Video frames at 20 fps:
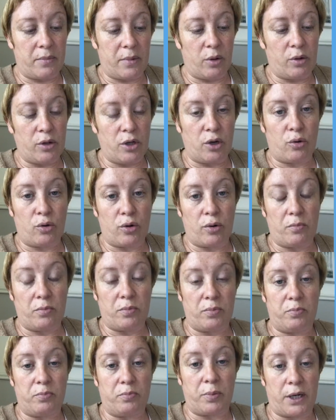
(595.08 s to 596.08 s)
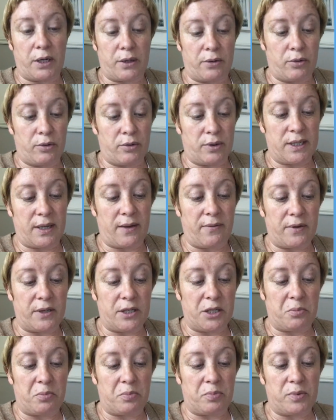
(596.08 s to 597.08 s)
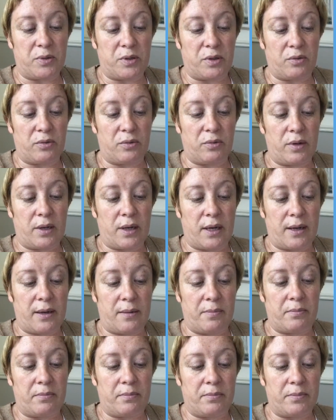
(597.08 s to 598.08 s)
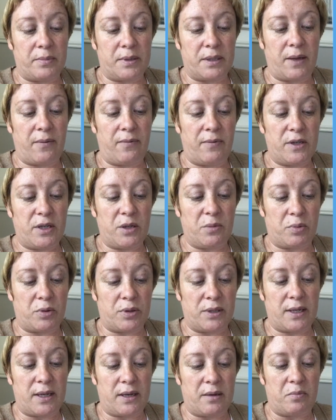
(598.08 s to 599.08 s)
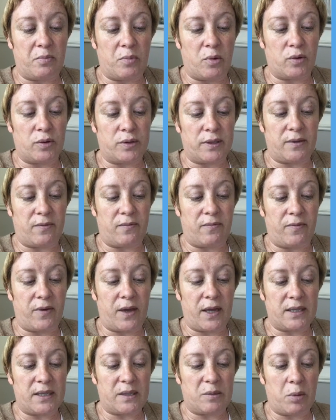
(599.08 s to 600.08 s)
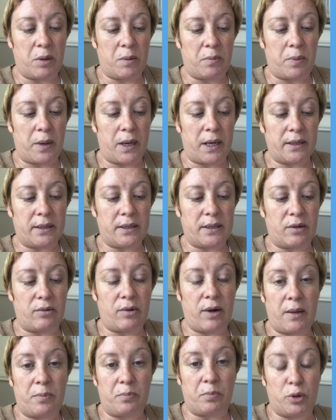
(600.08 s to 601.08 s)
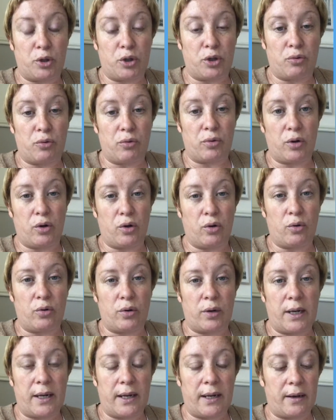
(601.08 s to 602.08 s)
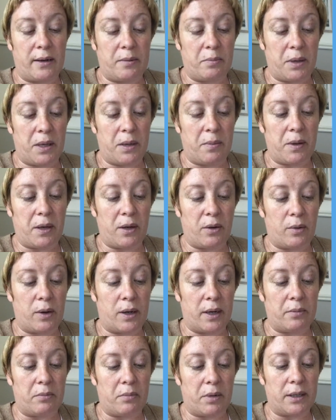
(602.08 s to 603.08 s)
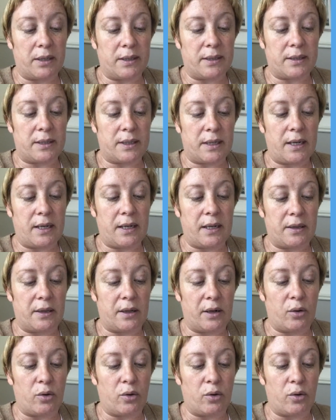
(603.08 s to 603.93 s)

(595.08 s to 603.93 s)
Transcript: you can borrow 70. So 70% most investment banks are at, but your own local AIB, BOI might tell you they'll